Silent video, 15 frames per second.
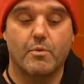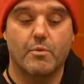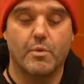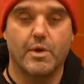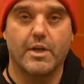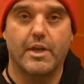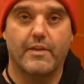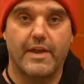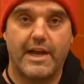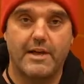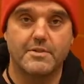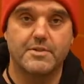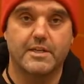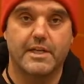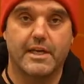working on the
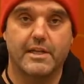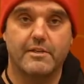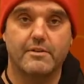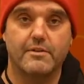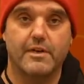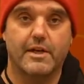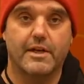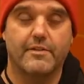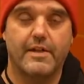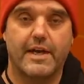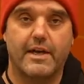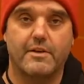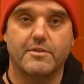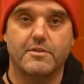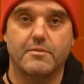house again, trying to get the
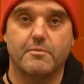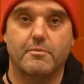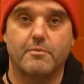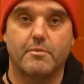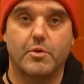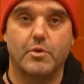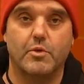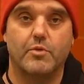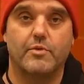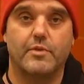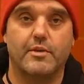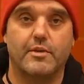house moved.